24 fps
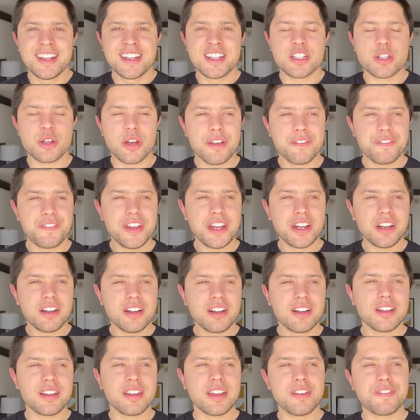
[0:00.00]
So I
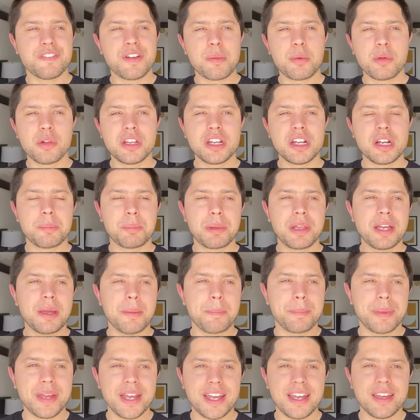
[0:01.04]
figured if I'm only gonna play a
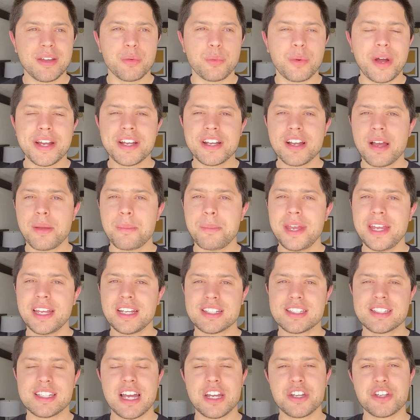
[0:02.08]
bit, why not make a
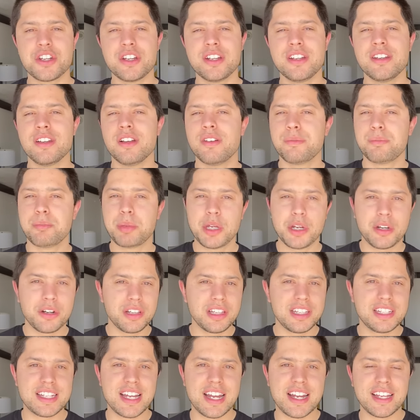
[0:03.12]
session
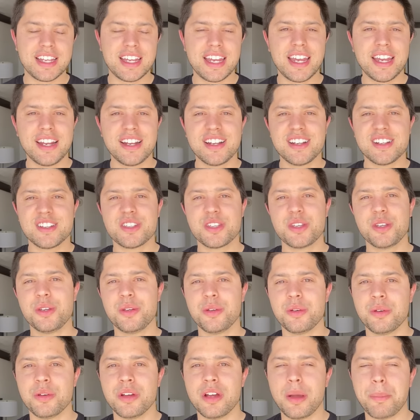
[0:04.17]
purely dedicated
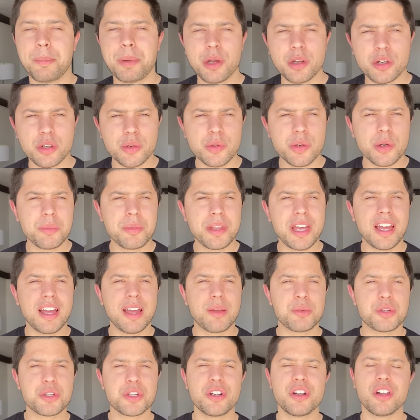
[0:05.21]
to a poker room that
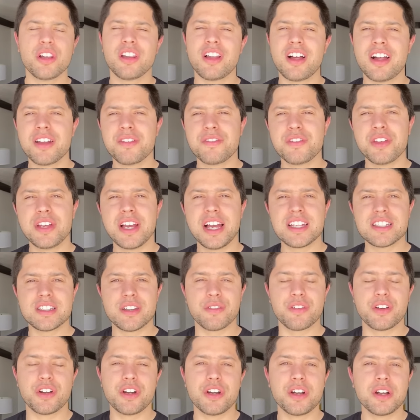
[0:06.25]
I'm sure a lot of you guys
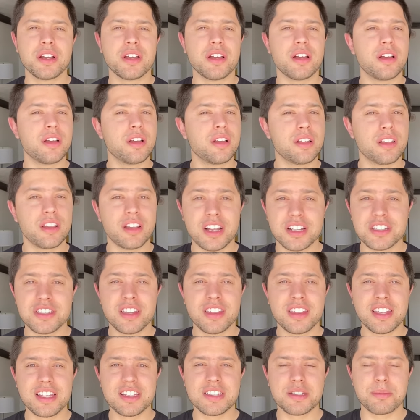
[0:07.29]
have heard lots of
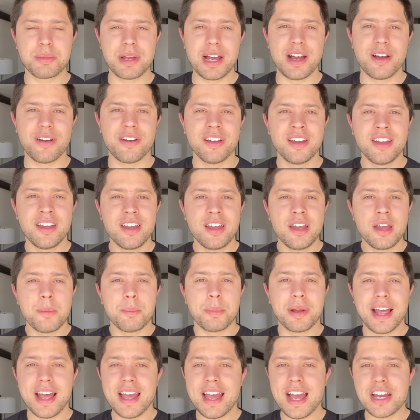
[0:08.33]
things about,
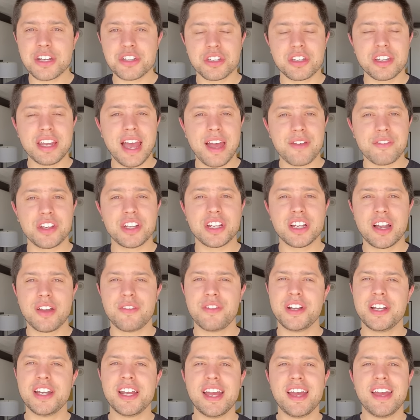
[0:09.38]
but I actually haven't
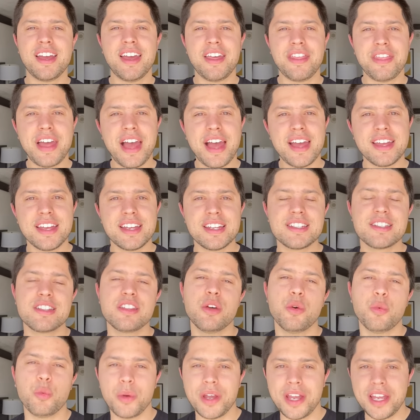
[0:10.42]
covered yet. And that is
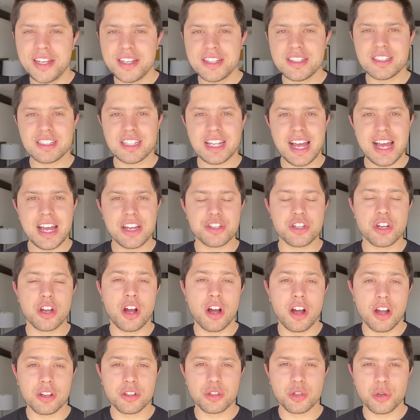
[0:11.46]
the Wynn slash
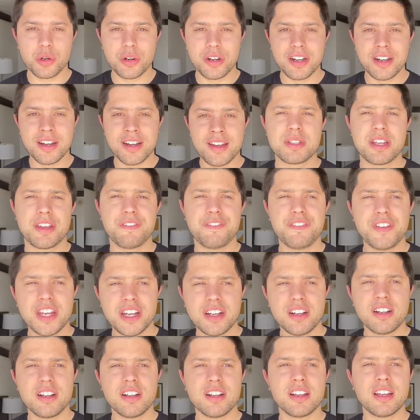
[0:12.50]
Encore. I
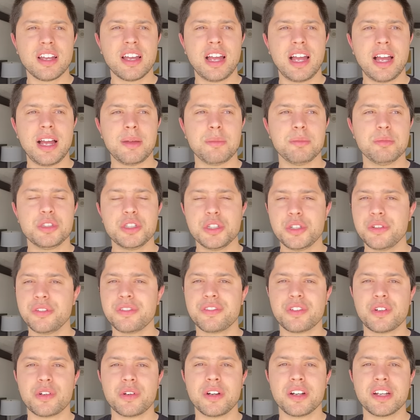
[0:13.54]
figured I'm due
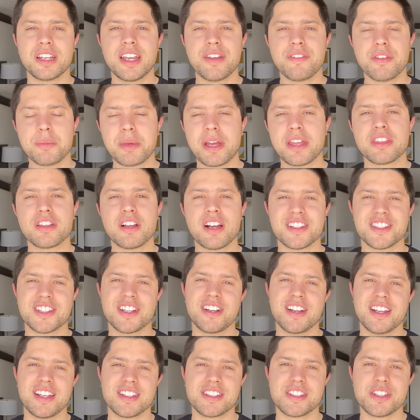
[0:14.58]
for giving my thoughts
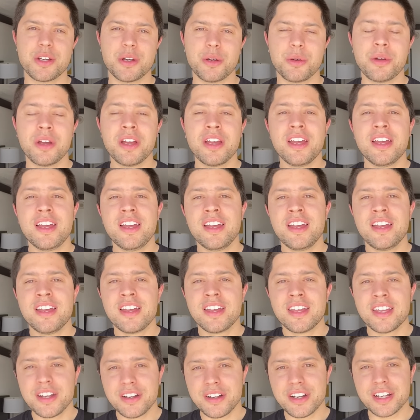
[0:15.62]
on it. So
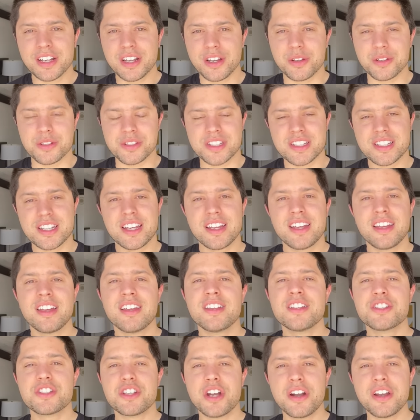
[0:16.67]
here it goes.
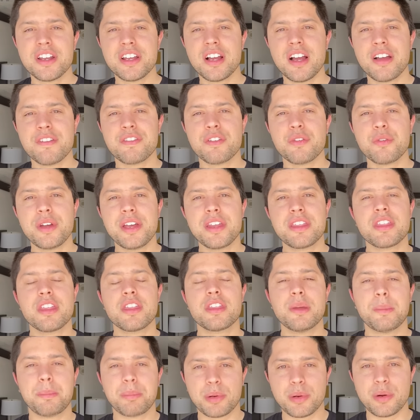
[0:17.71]
Starting off with
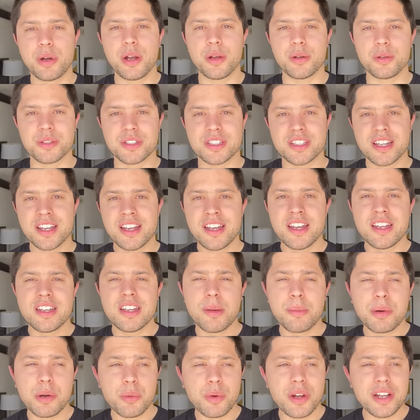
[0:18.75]
the pros.
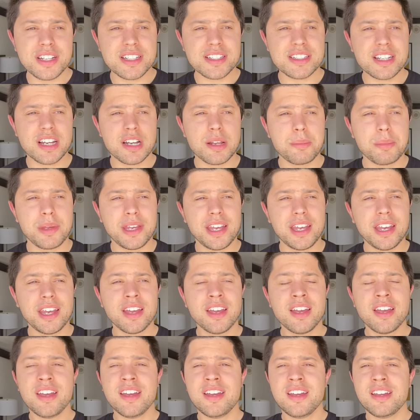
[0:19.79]
Number one is gonna
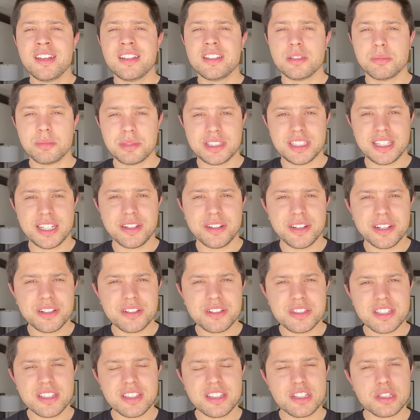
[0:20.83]
be the
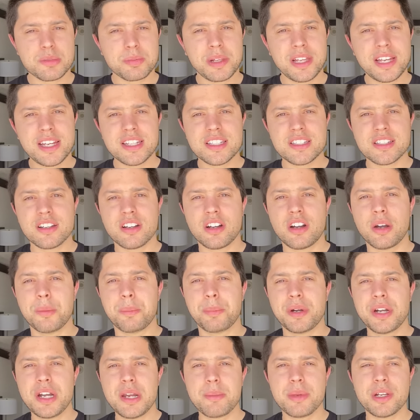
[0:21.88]
materials in this place are
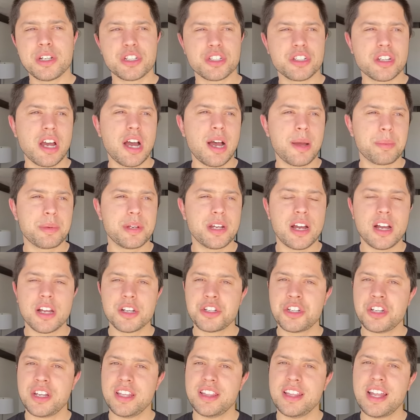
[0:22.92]
pretty much top
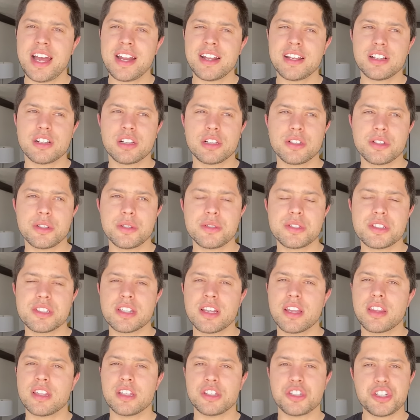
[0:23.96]
notch, and that includes
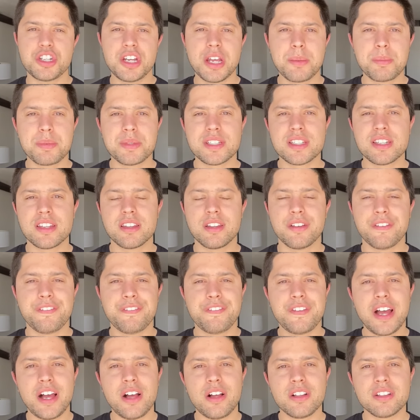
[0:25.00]
the chips, the
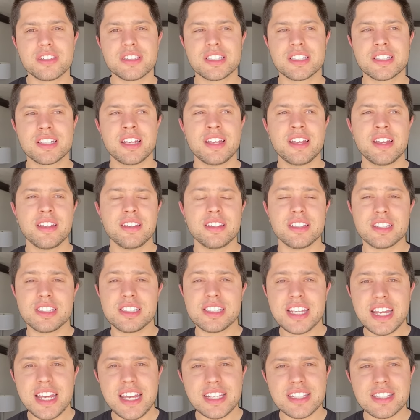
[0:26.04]
felt, the
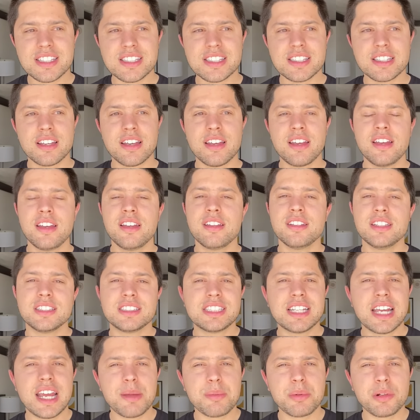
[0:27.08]
seats, the
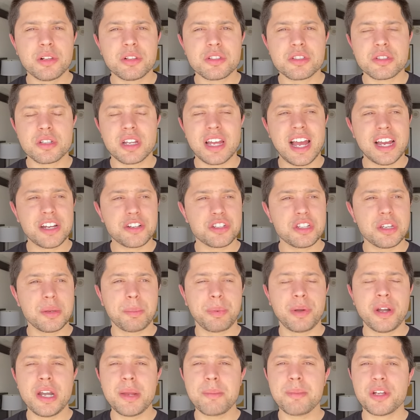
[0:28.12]
tables, actually
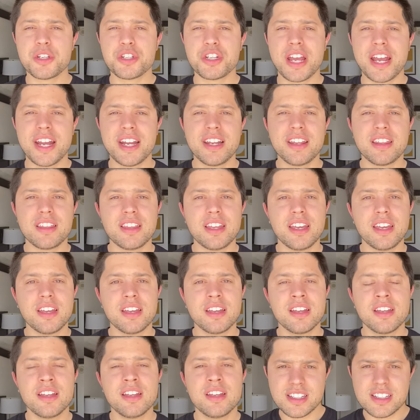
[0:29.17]
pretty much
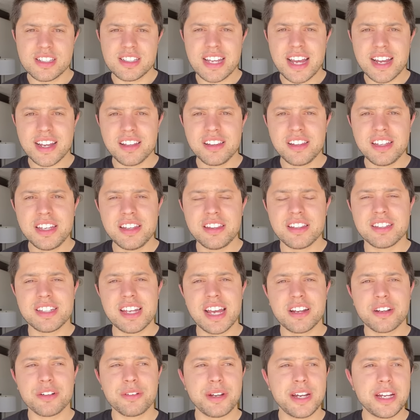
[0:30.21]
anything. Secondly, the
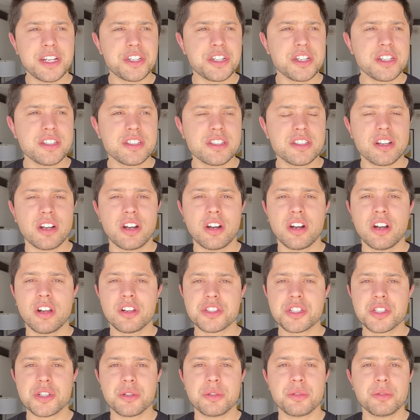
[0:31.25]
decorations are
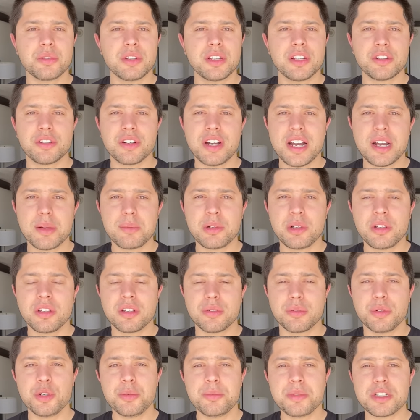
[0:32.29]
also incredible. The
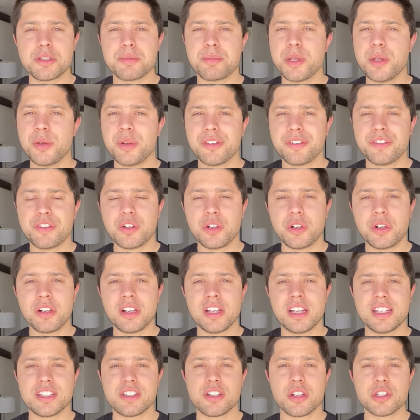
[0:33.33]
room is
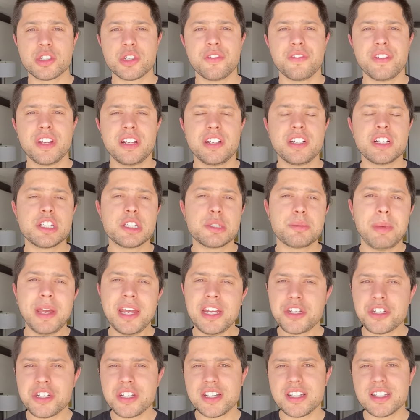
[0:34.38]
beautiful. It's also very
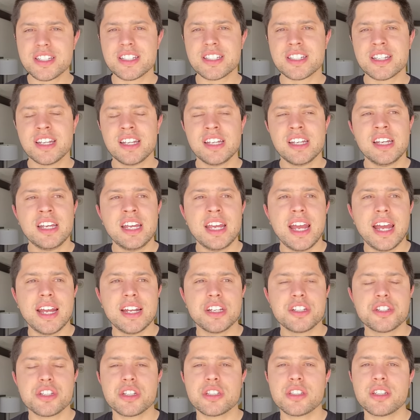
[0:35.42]
spacious, and
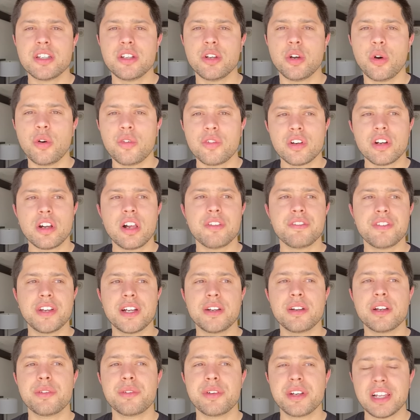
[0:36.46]
it's just an overall
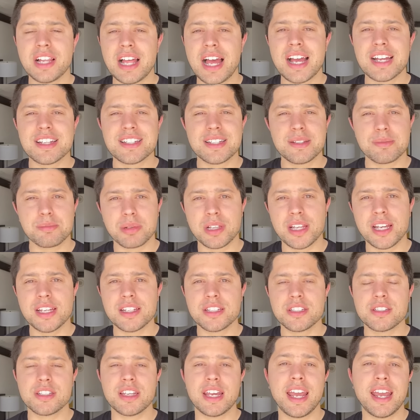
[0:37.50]
very relaxing
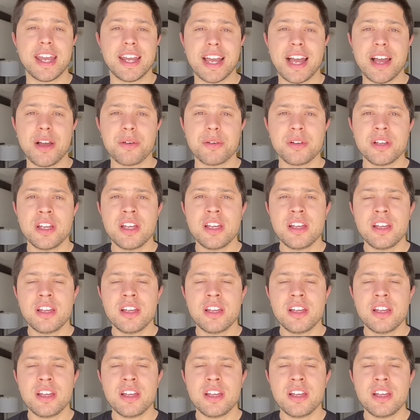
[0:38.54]
place to hang out.